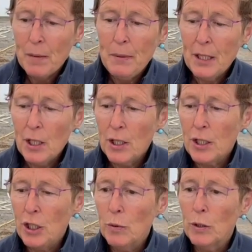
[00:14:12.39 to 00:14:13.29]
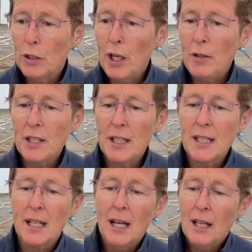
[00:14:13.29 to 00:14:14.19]
because you will
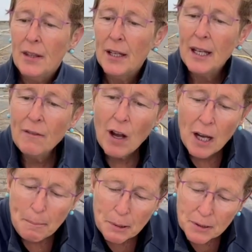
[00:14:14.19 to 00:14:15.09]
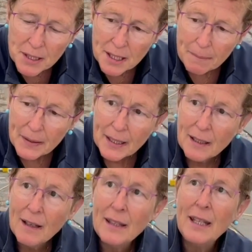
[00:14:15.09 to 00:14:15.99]
notice that if I put something
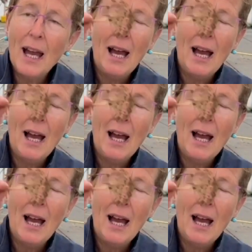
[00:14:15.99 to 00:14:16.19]
like the